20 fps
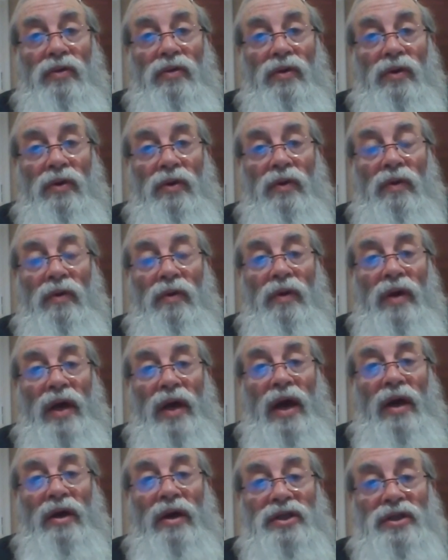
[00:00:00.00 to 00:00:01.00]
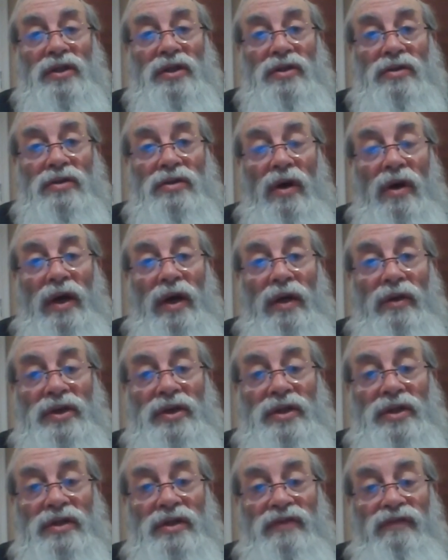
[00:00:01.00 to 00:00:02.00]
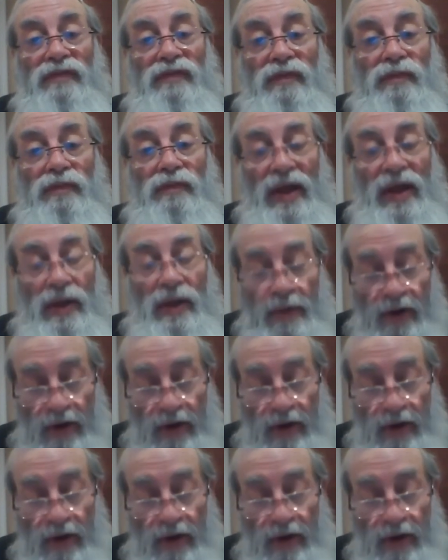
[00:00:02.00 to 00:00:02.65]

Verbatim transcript: Eretz Yisrael. This is by the